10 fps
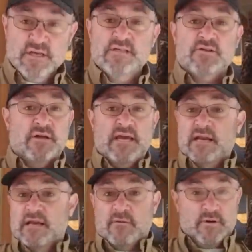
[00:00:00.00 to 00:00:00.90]
So again,
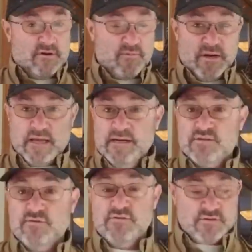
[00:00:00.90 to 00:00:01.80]
we don't have to break out any
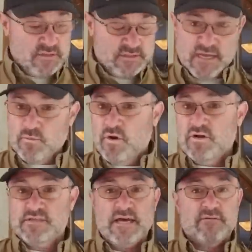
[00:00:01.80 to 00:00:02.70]
tools, take
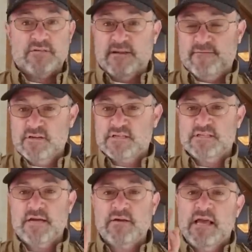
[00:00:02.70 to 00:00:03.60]
walls out, take furnaces
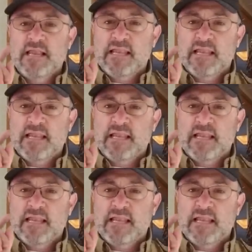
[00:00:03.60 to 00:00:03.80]
out.